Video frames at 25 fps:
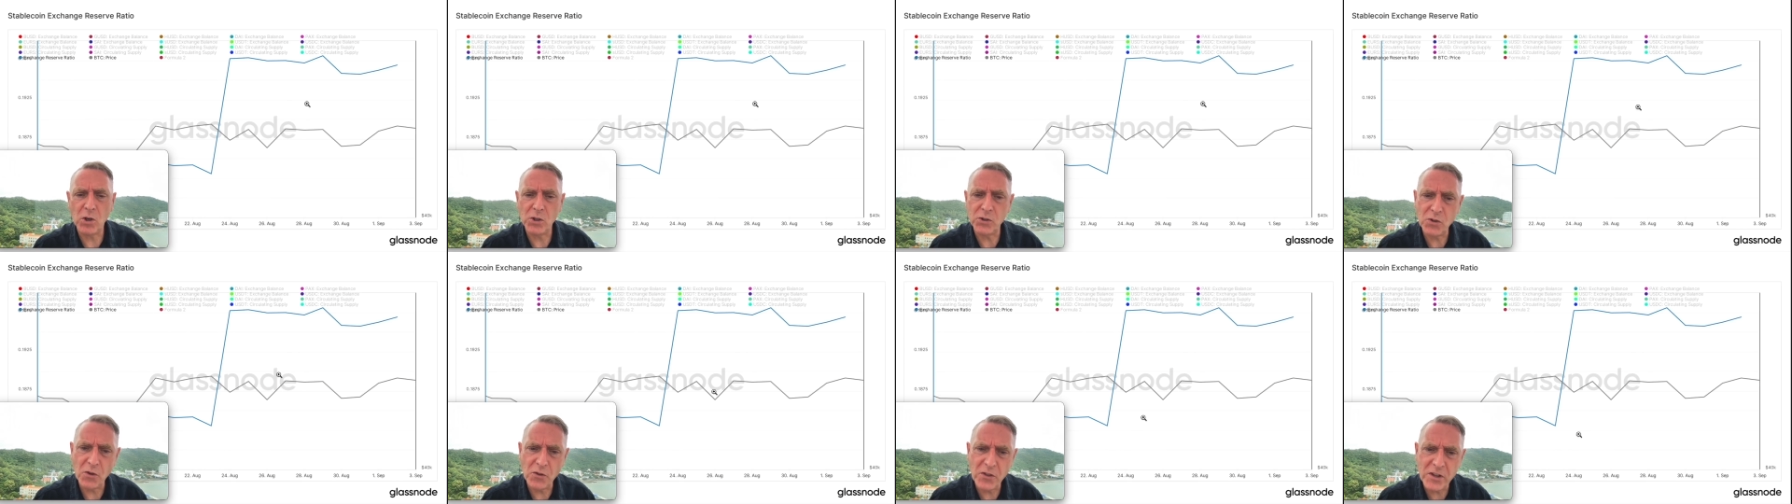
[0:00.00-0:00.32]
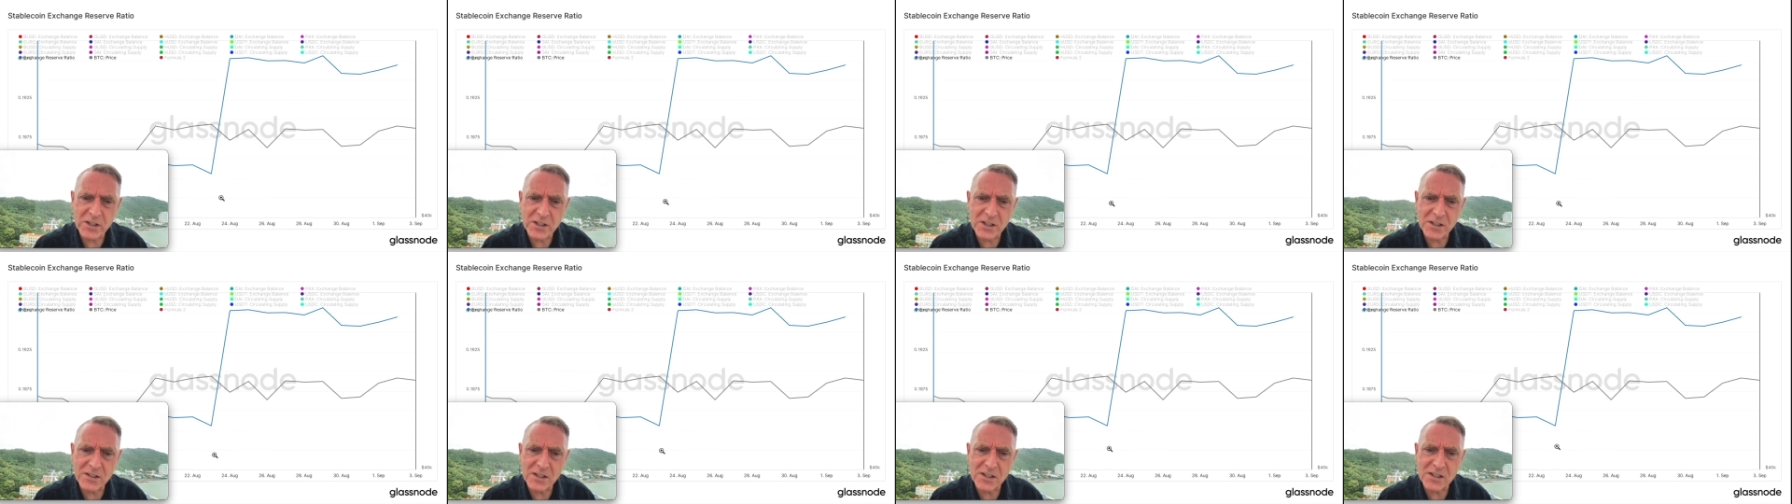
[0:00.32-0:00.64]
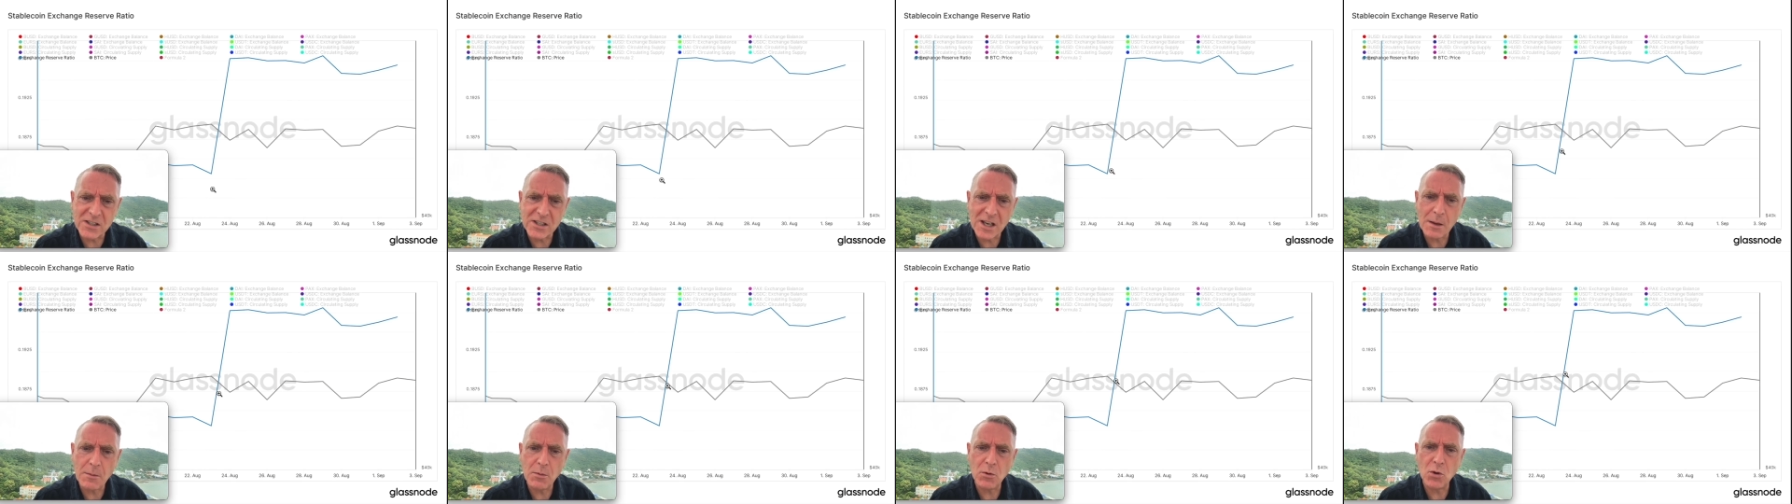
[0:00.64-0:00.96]
So this is a
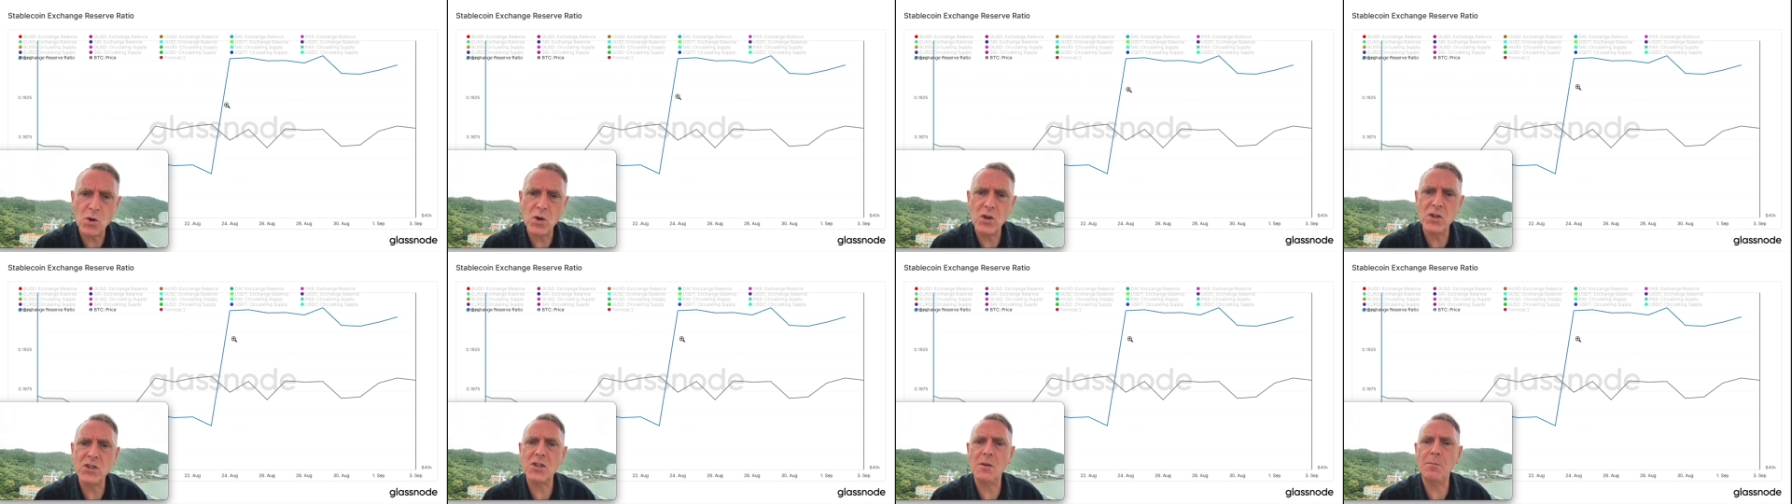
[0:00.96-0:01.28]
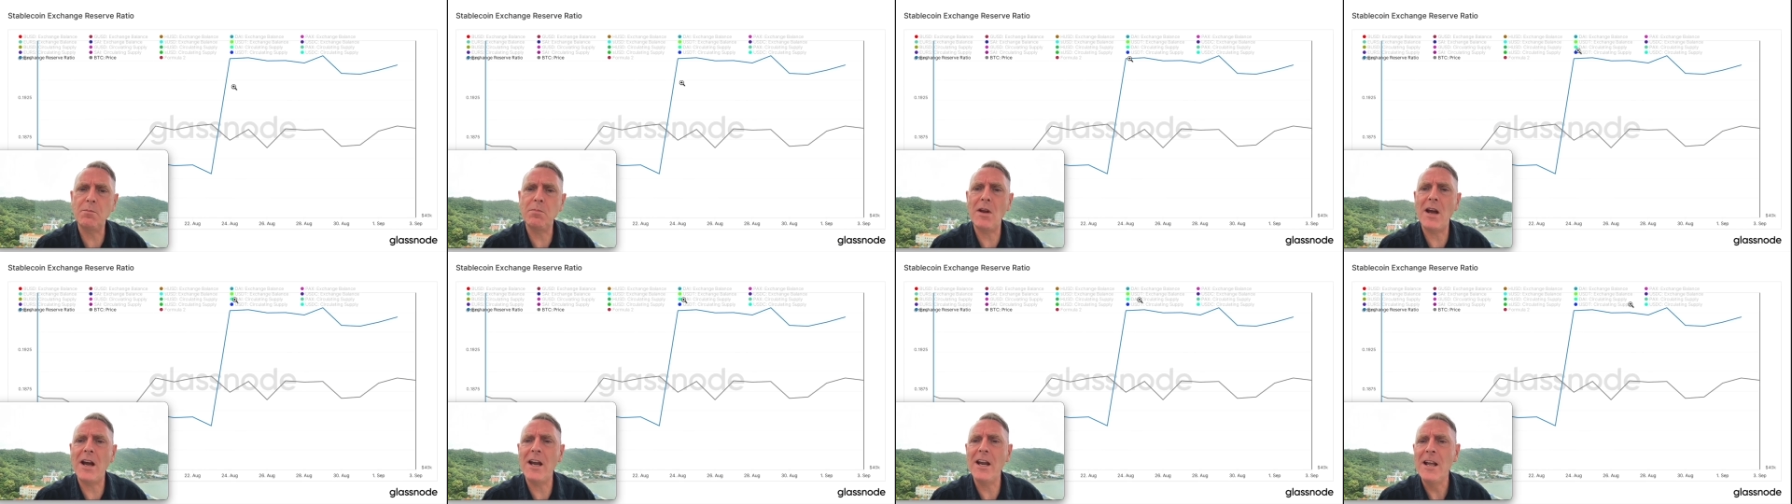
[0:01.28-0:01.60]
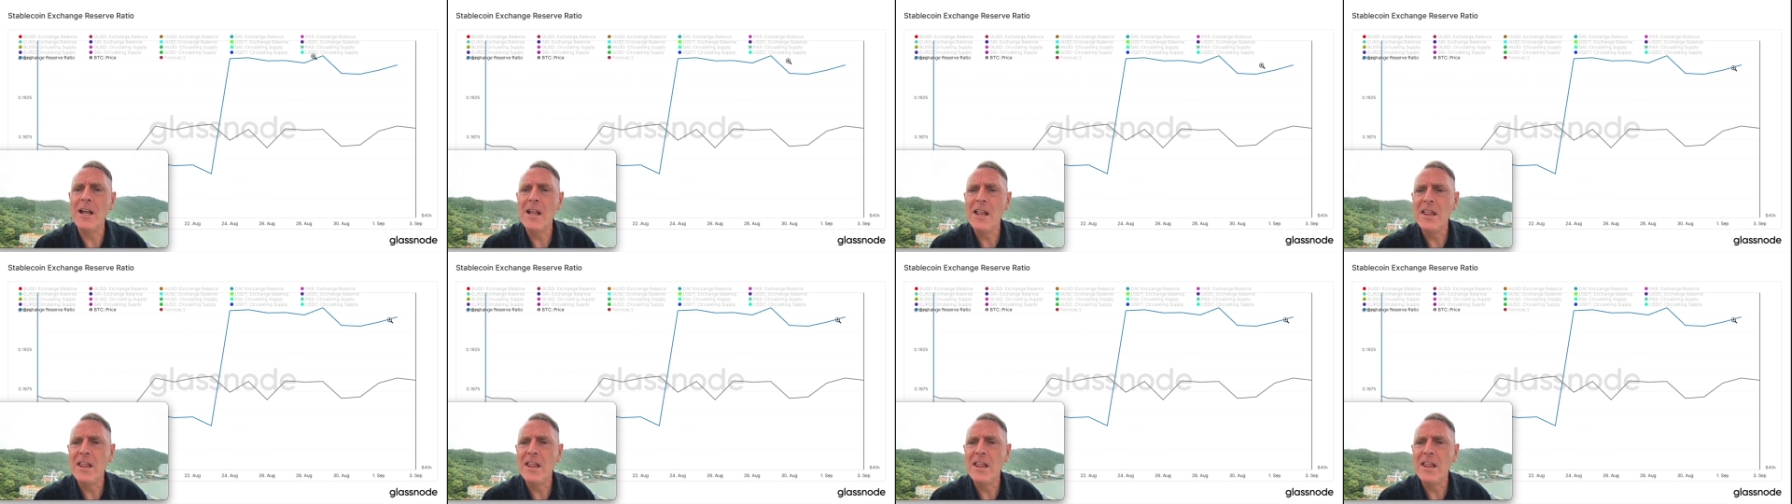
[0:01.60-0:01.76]
stablecoin supply